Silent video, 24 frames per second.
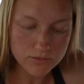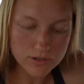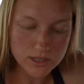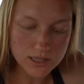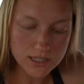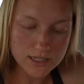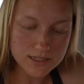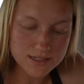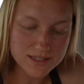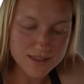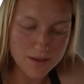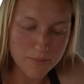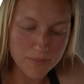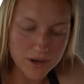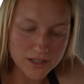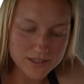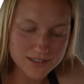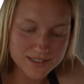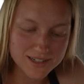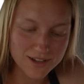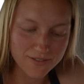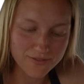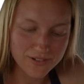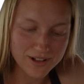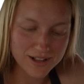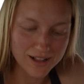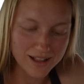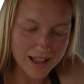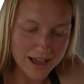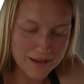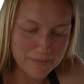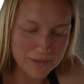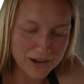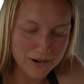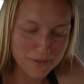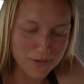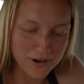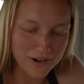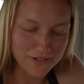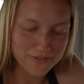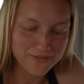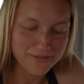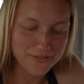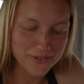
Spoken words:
release the months of climbing wall